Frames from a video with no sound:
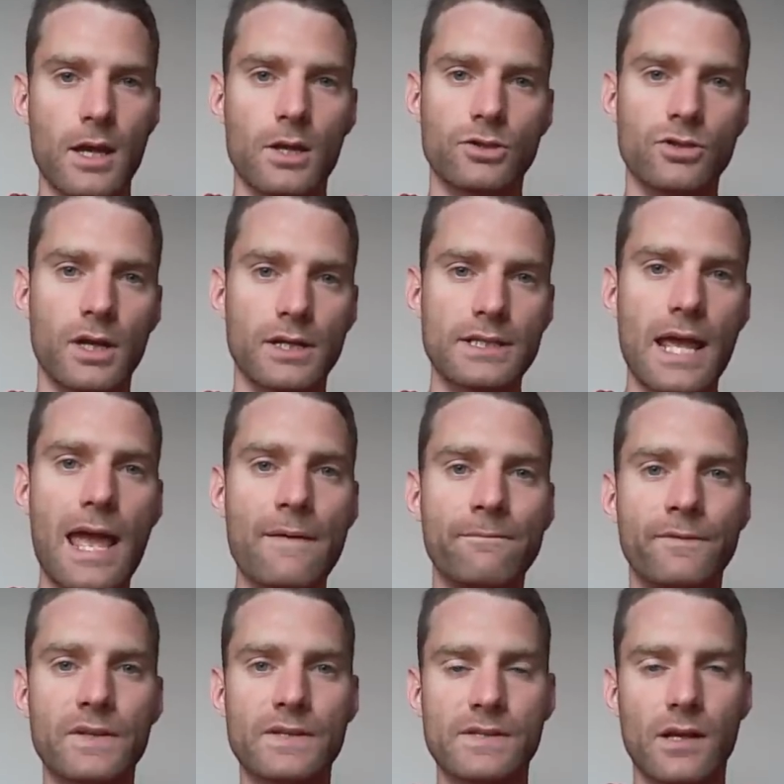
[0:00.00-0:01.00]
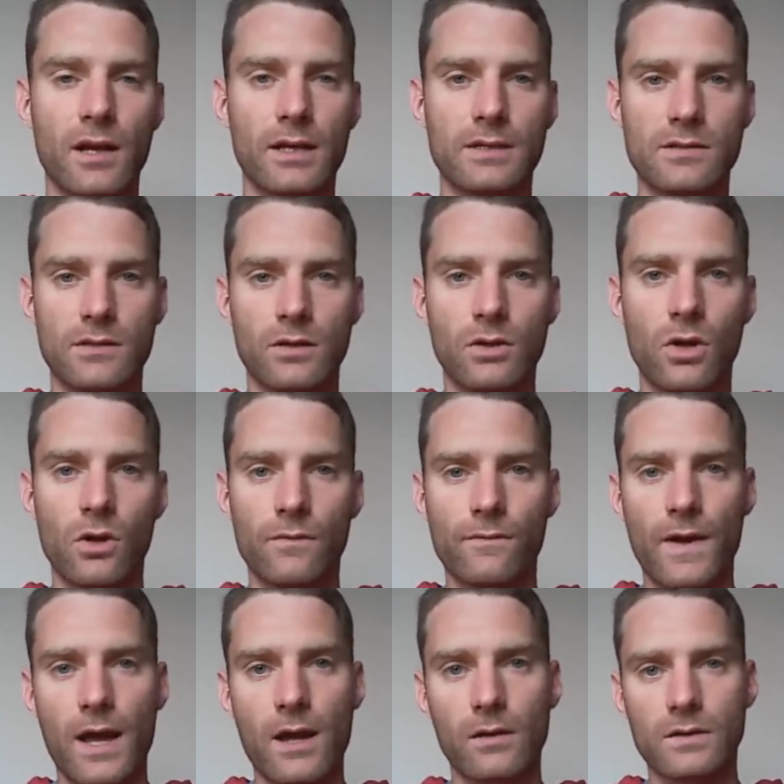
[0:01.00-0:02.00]
try to emphasize the long
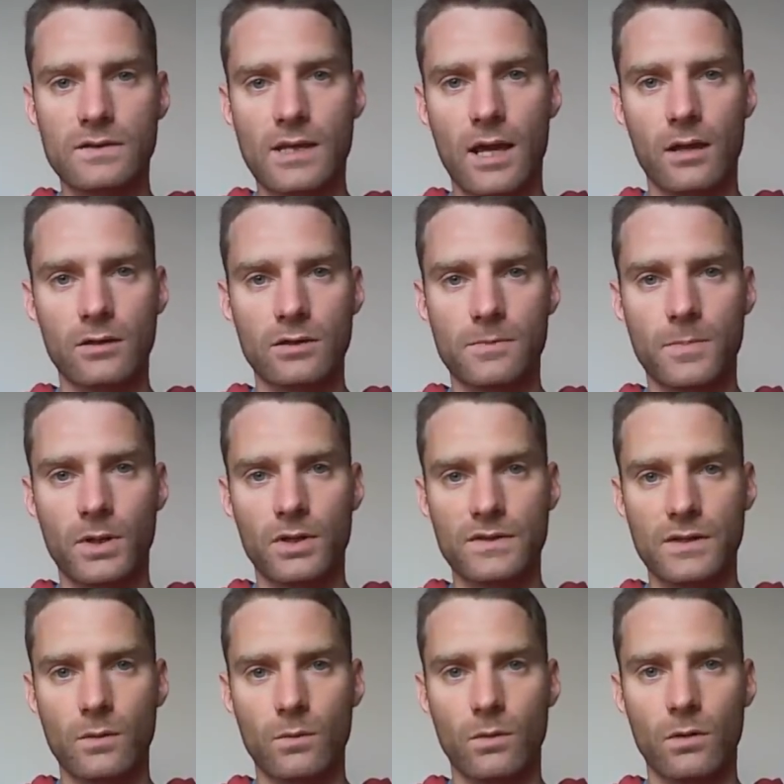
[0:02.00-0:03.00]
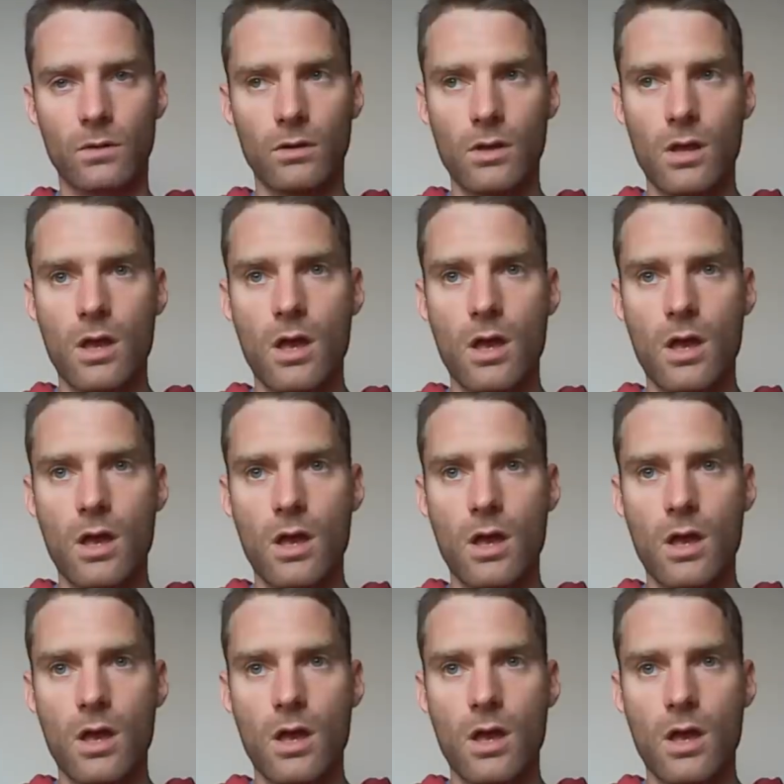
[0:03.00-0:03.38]
vowel sounds because it will